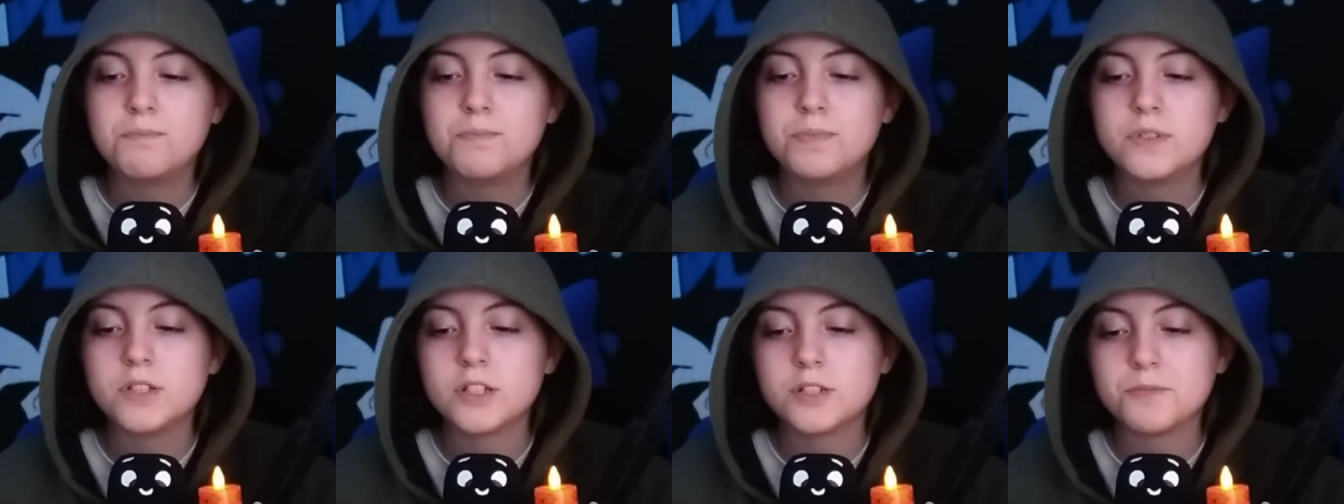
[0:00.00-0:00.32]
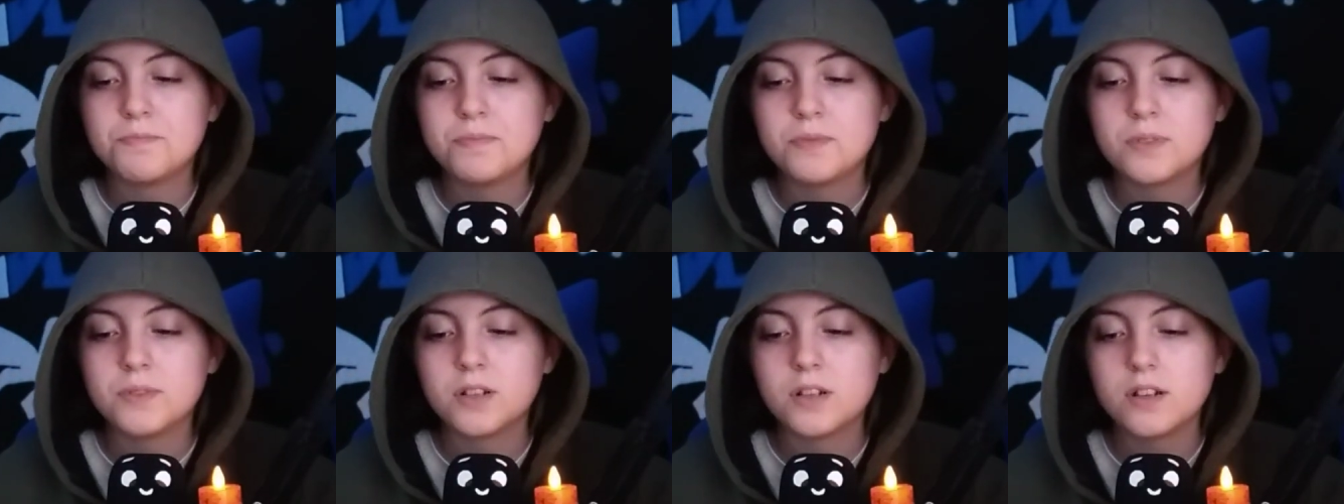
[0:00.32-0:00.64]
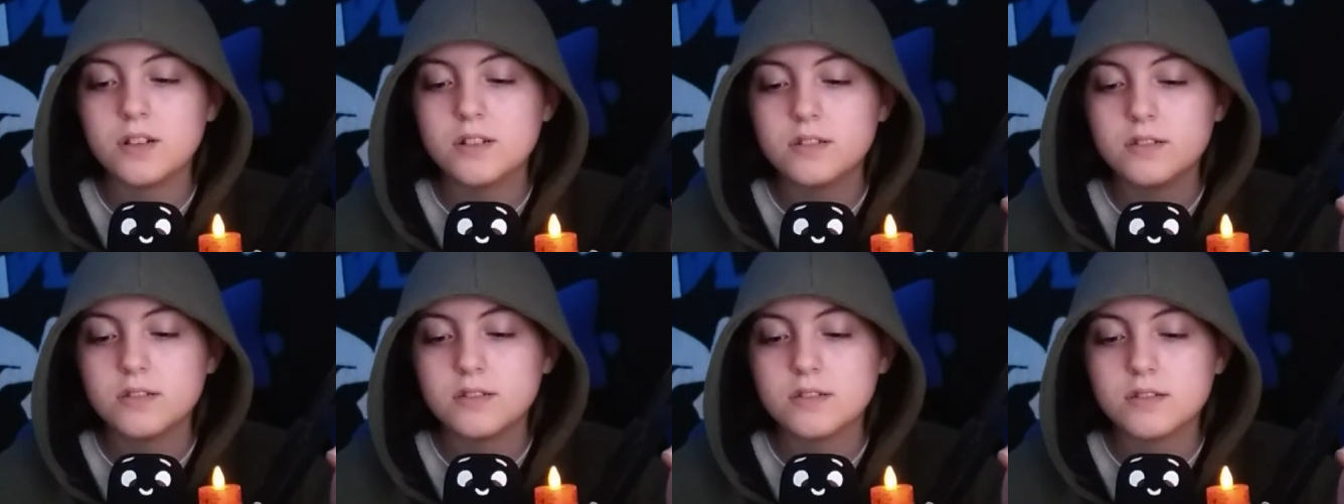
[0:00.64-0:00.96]
Just
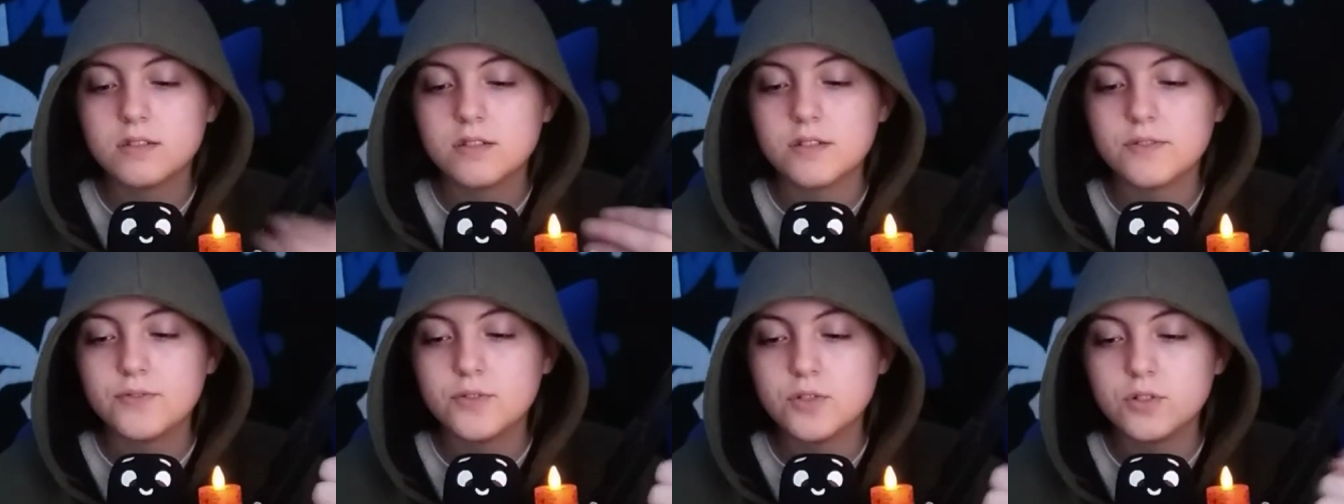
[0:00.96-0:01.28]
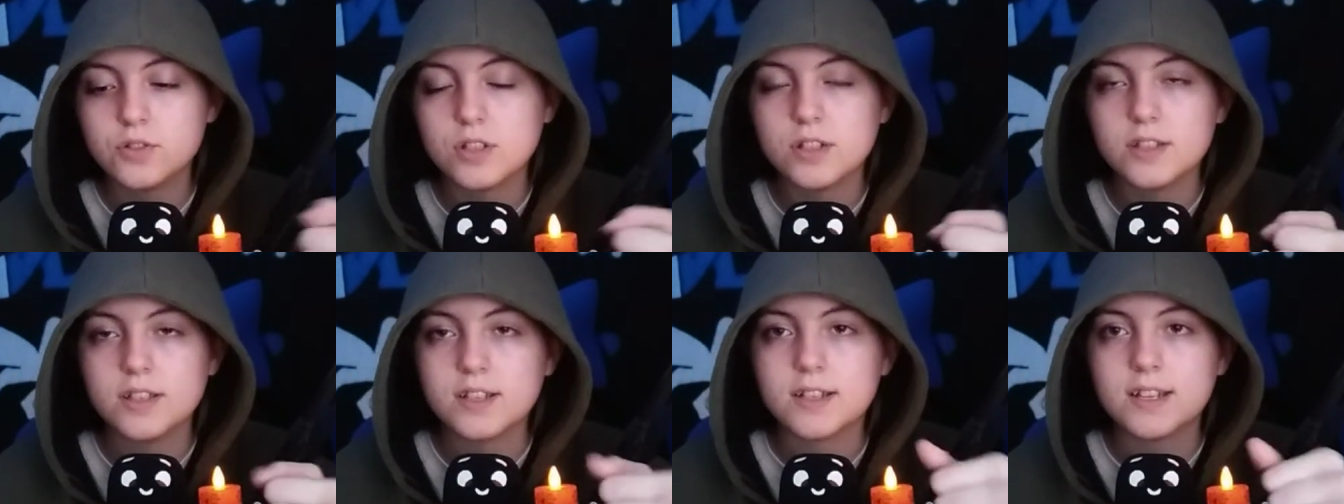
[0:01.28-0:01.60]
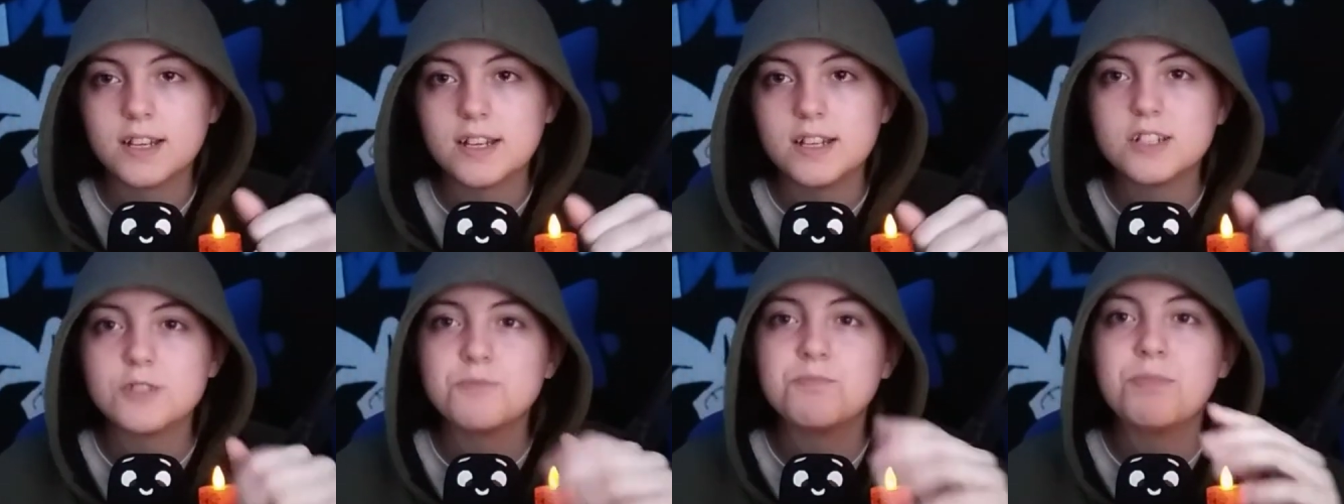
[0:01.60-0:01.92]
because the views that they
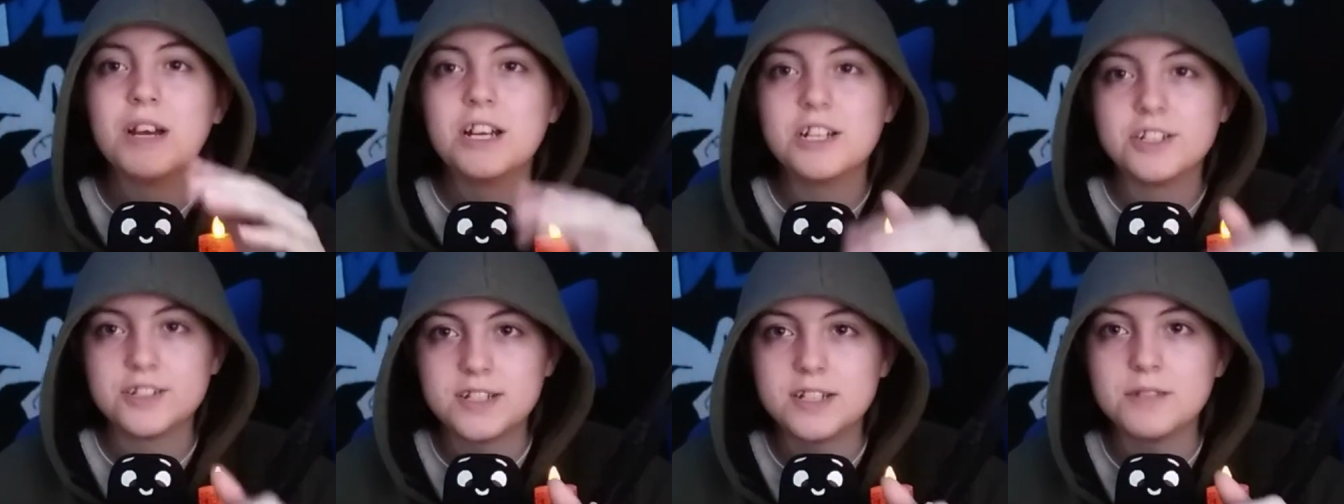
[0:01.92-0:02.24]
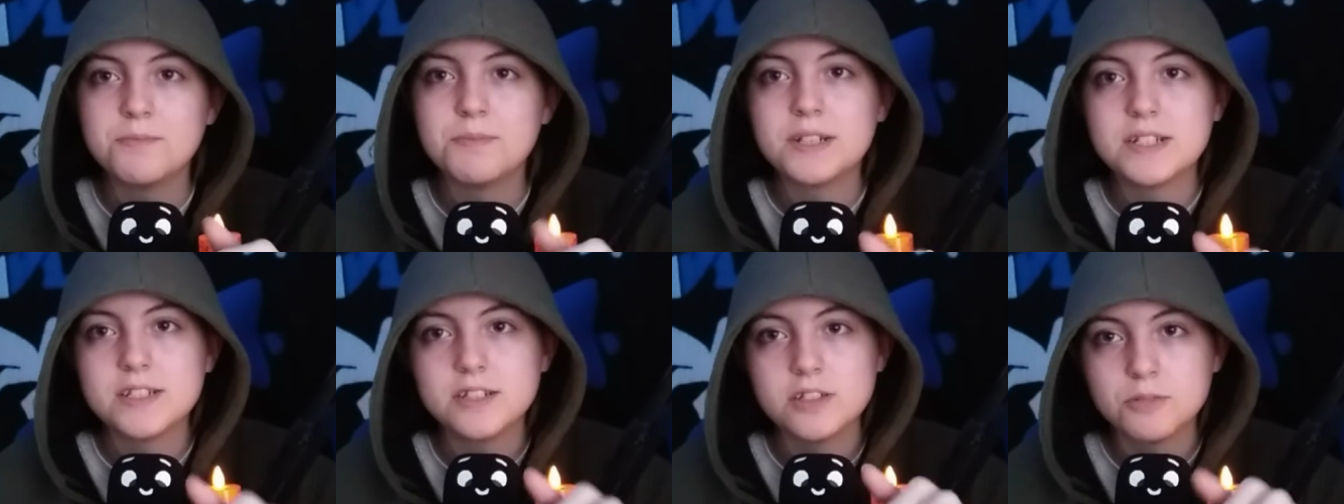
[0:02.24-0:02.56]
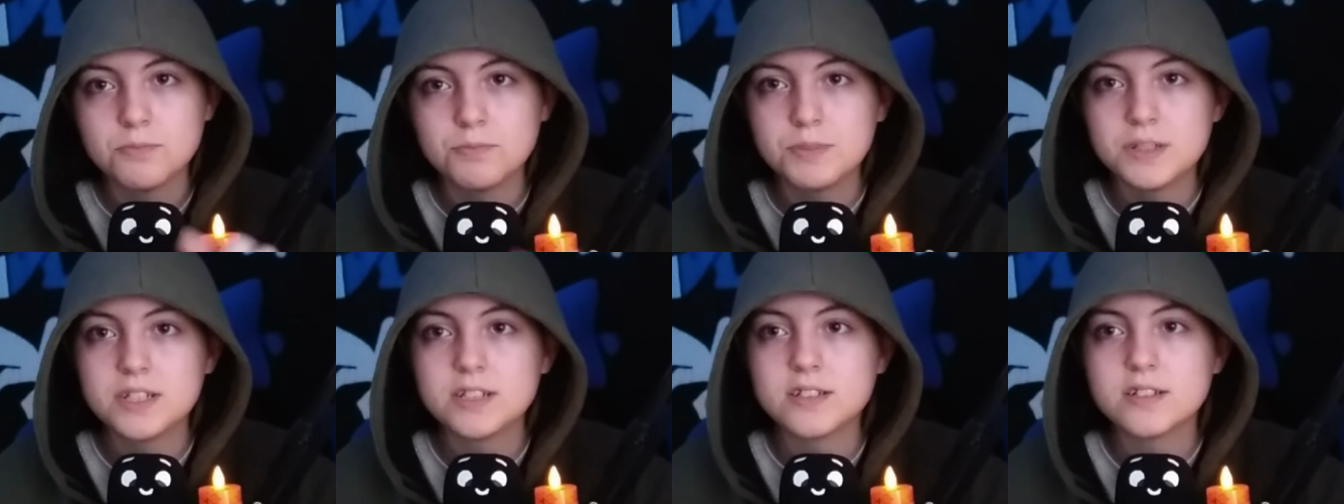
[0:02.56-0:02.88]
get, especially
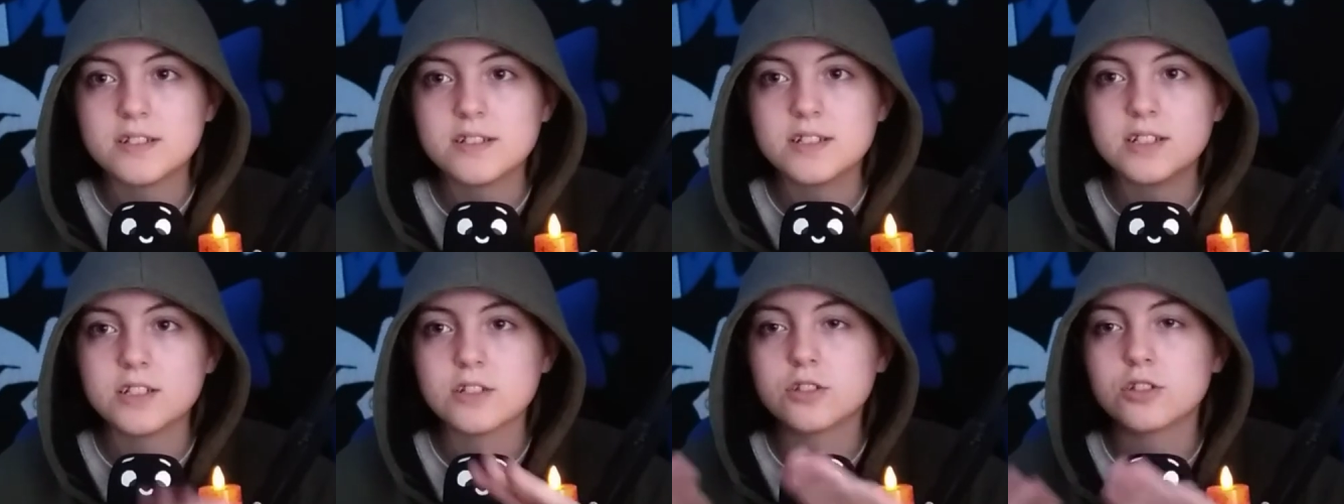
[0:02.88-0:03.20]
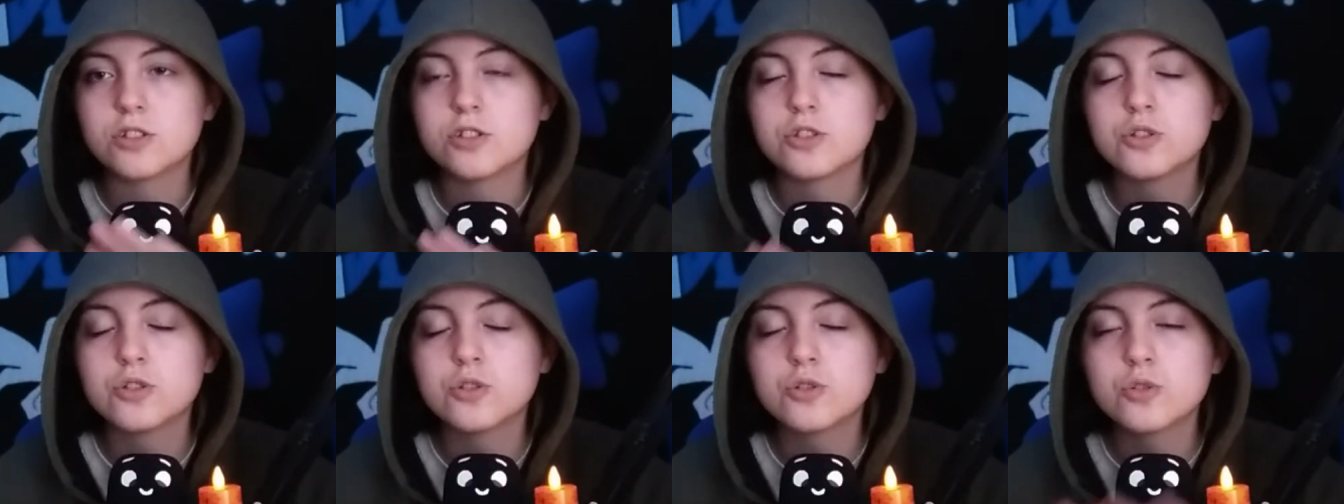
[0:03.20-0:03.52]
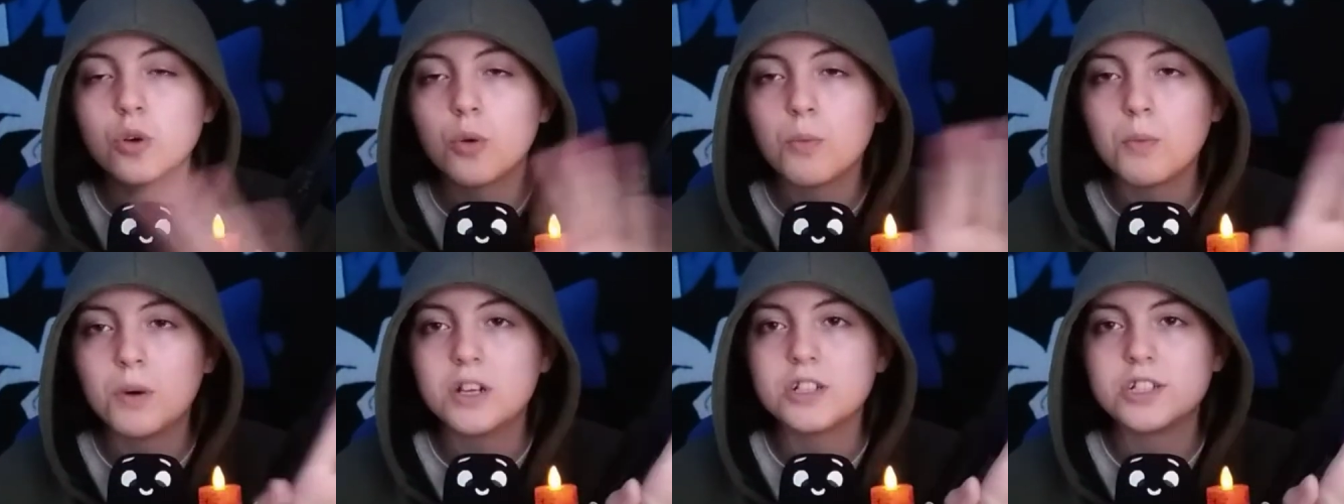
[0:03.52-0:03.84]
Mr. Beast, there's
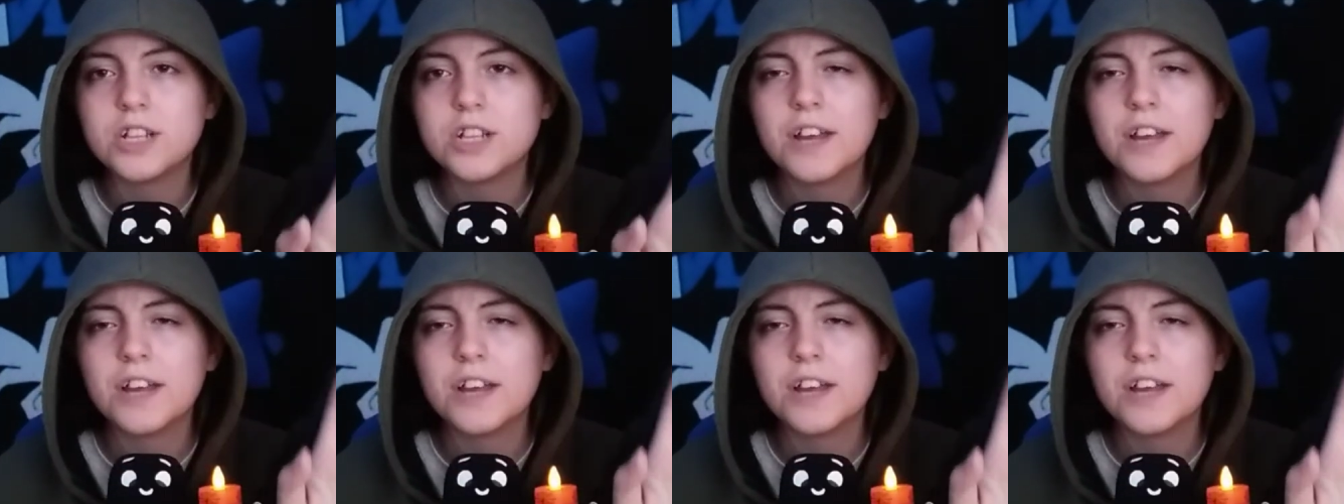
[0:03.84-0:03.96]
so much.